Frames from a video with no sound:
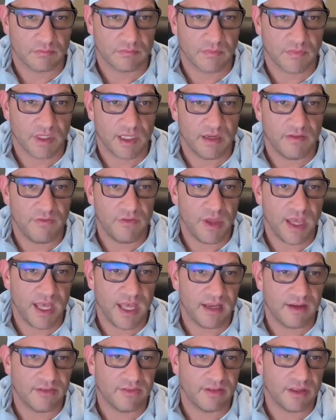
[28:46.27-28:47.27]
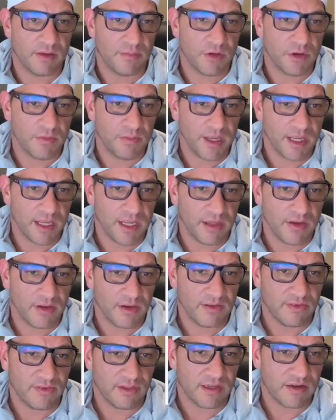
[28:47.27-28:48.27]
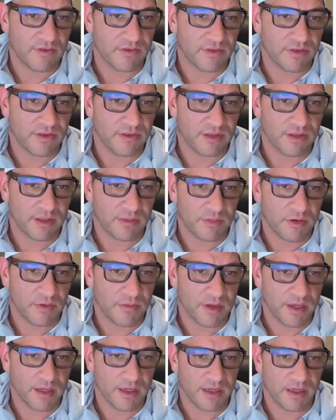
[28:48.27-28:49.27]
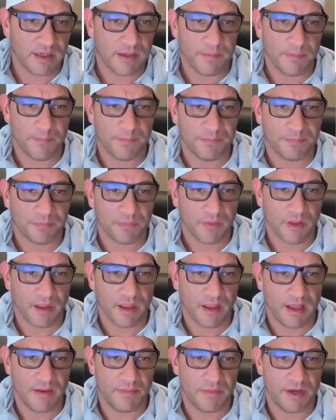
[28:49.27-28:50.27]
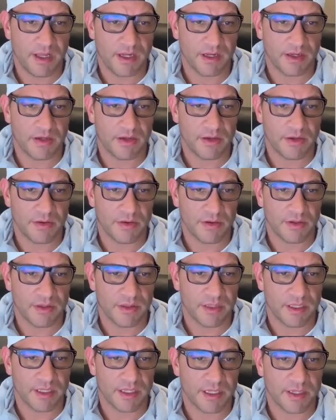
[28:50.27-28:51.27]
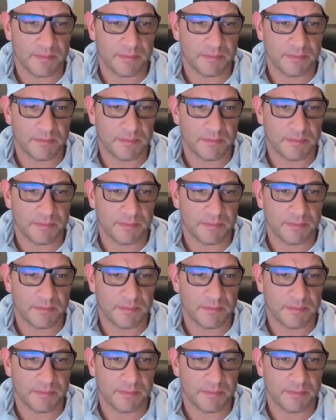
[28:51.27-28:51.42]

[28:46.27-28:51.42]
And if you had a subdomain, you can set it for the subdomain. I'm not going to do all that.